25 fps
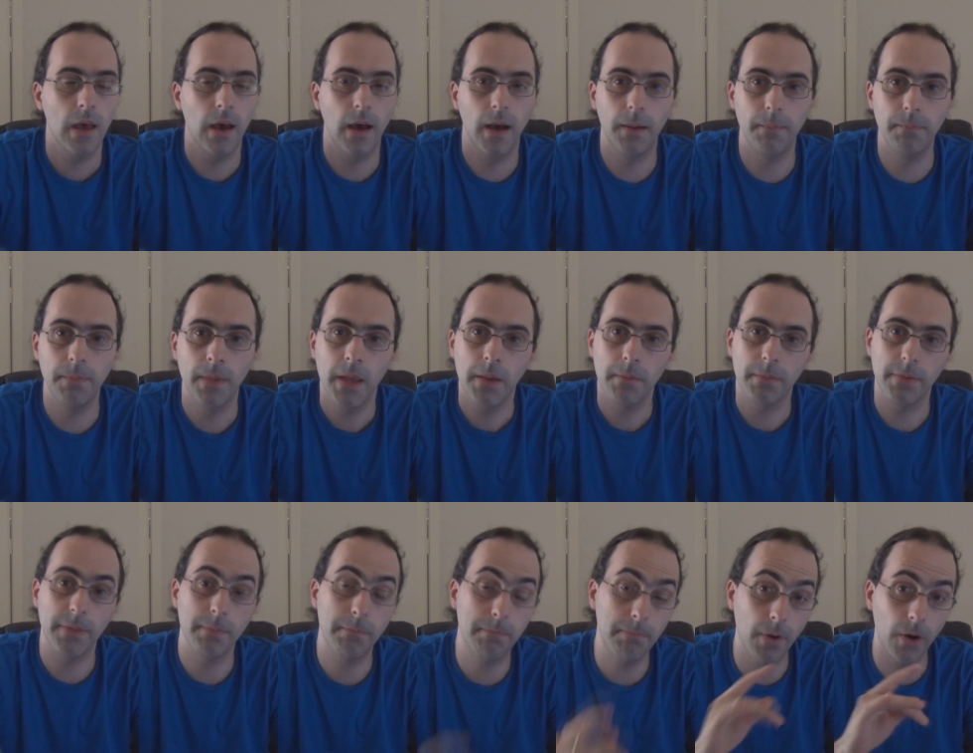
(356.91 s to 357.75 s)
Um,
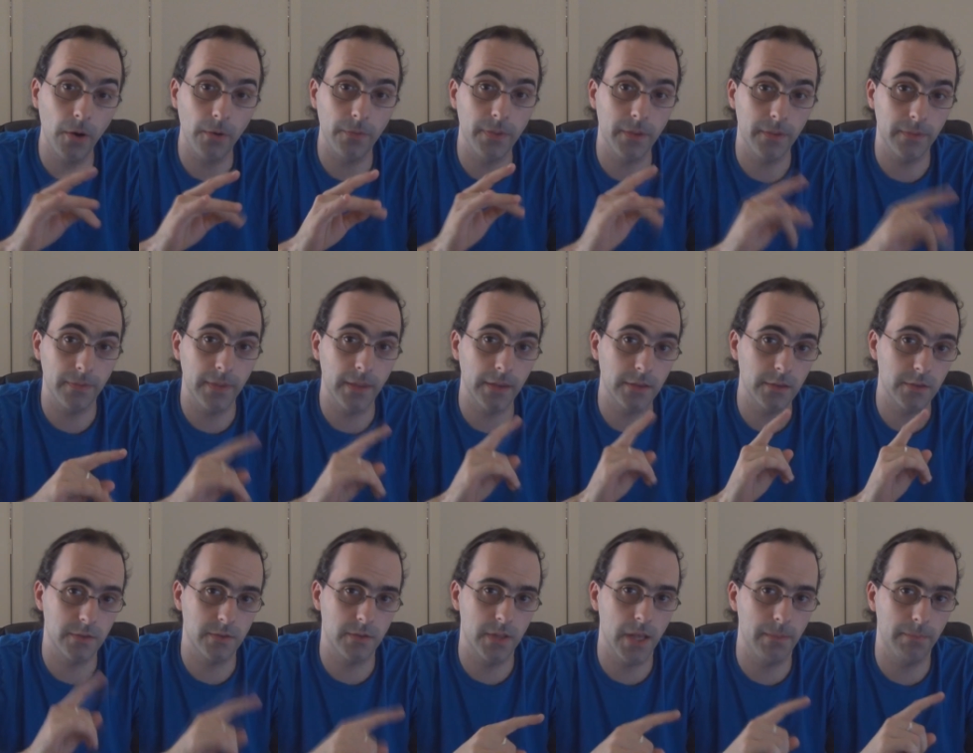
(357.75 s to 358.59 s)
but the, the that
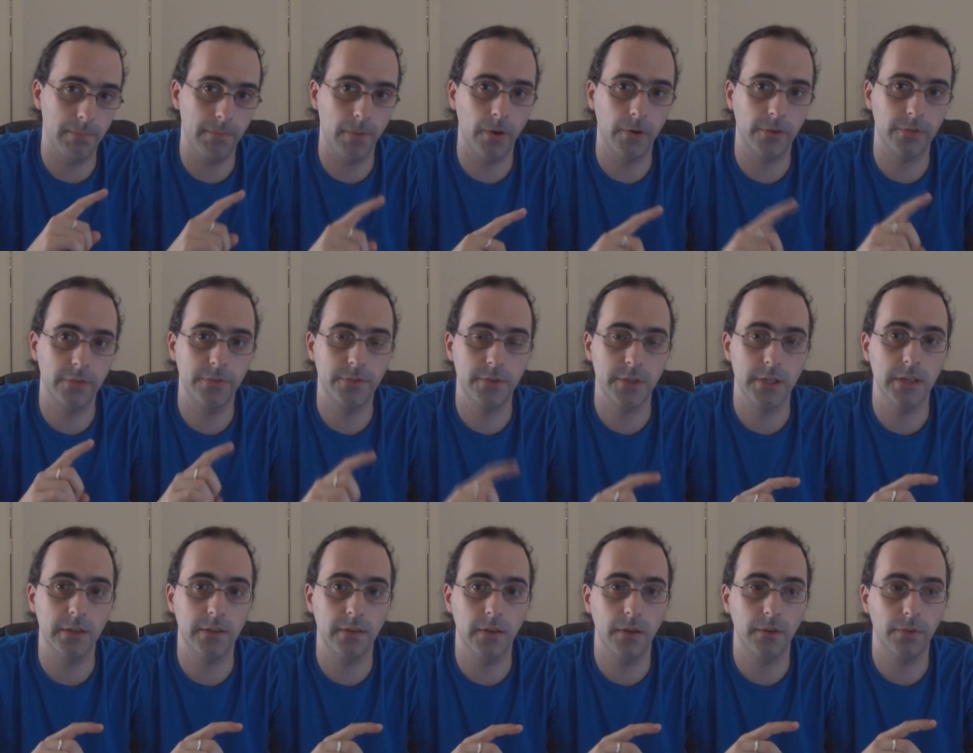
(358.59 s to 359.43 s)
that box of
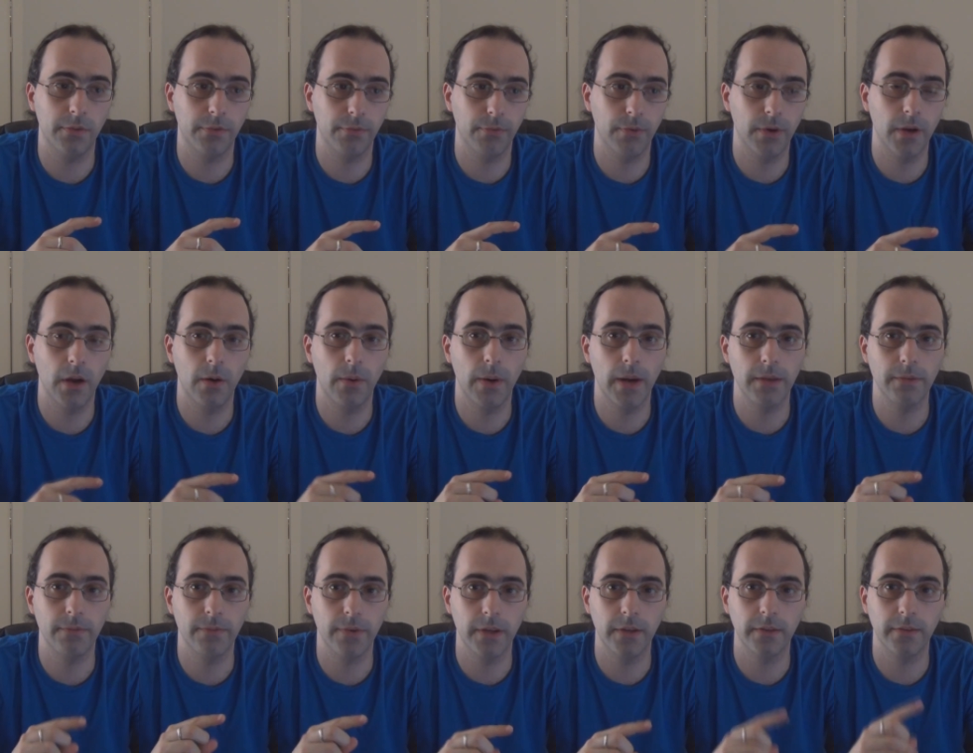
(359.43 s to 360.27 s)
GT
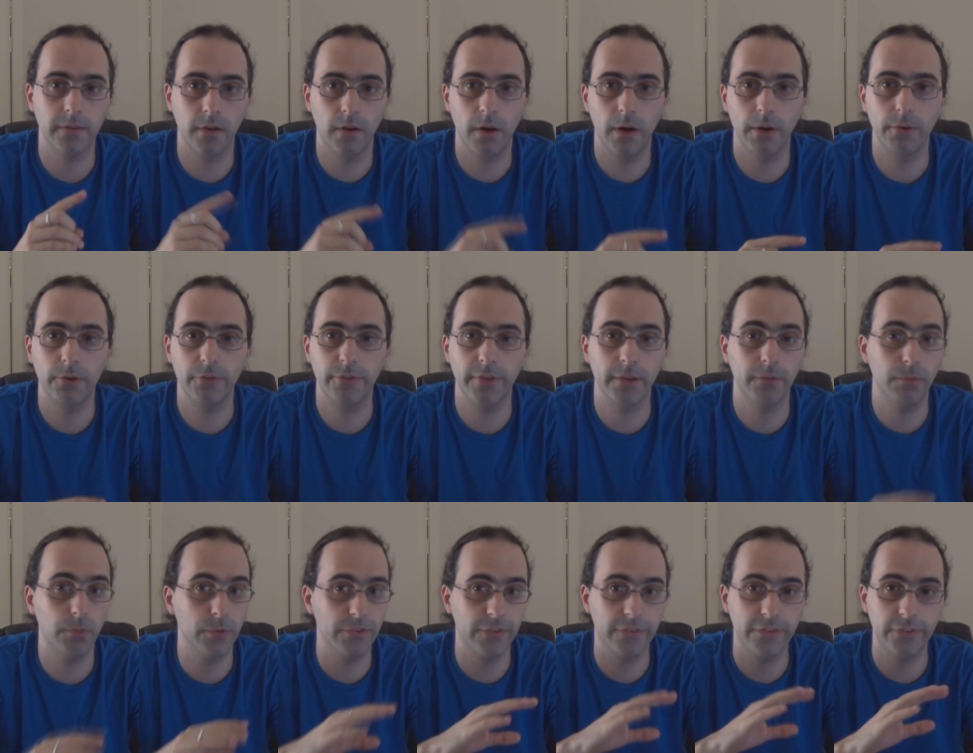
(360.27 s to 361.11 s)
308Vs that I
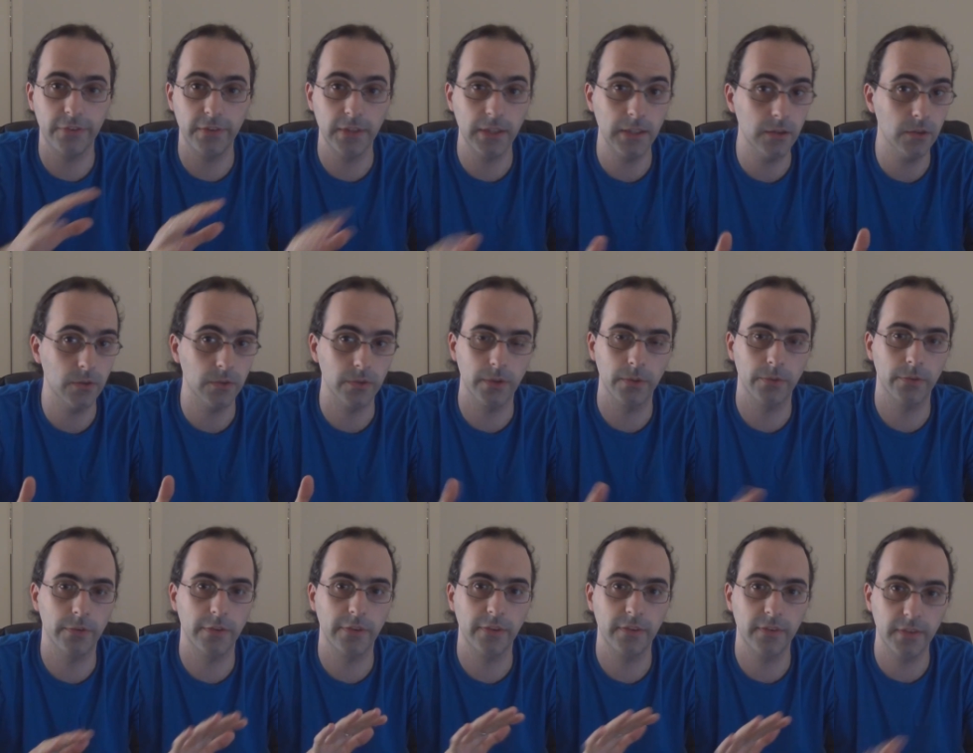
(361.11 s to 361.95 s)
received was sealed. It
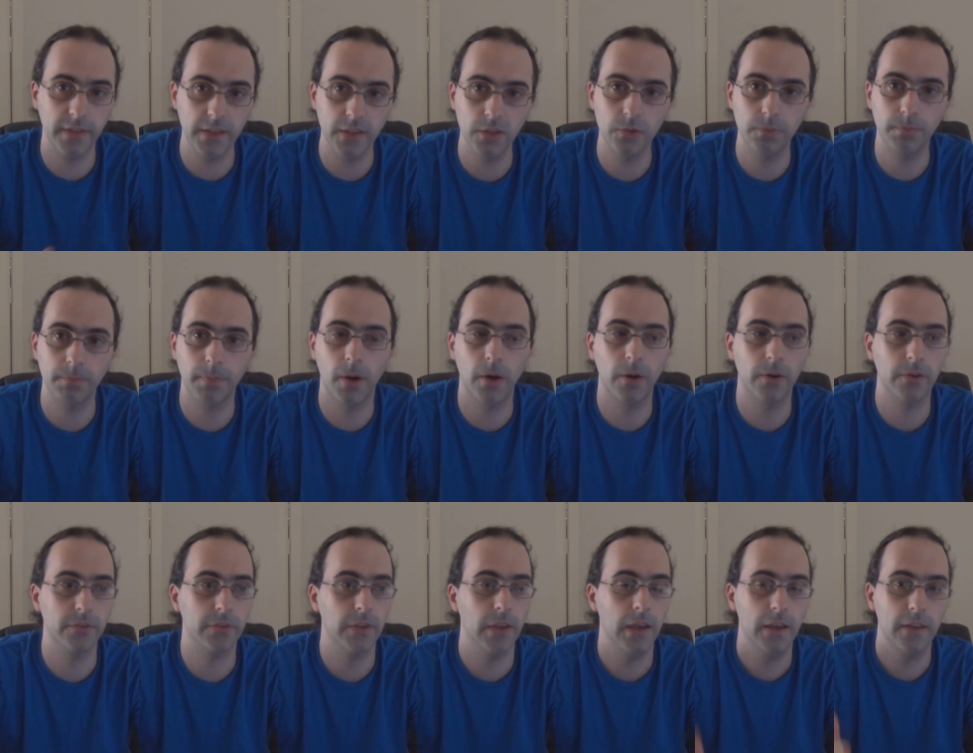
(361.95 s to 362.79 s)
was a sealed
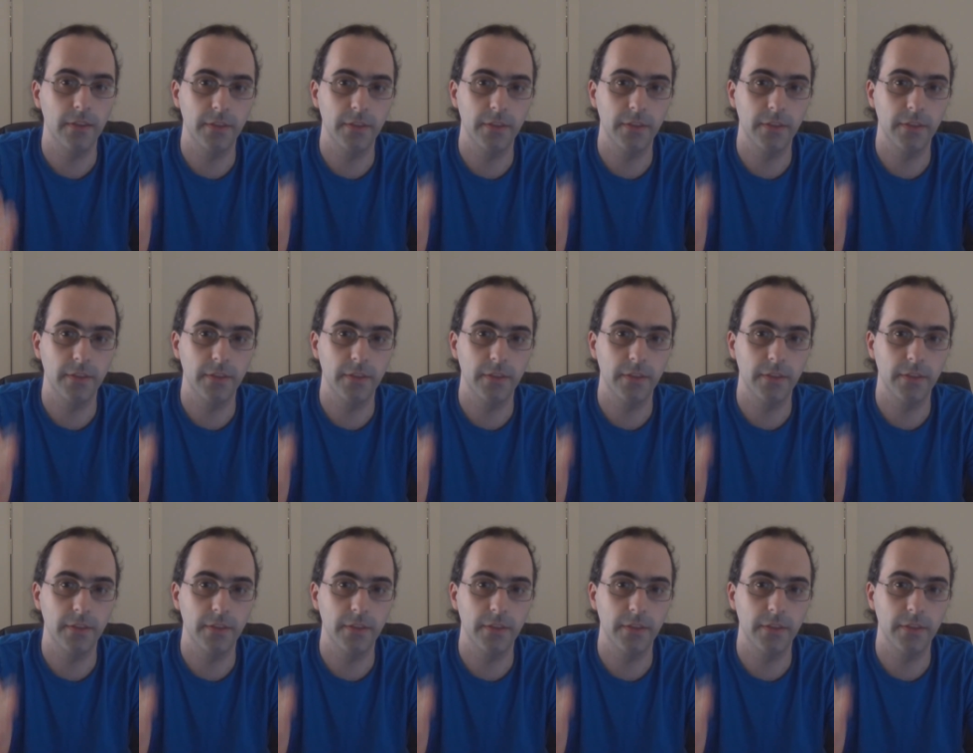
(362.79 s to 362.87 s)
box.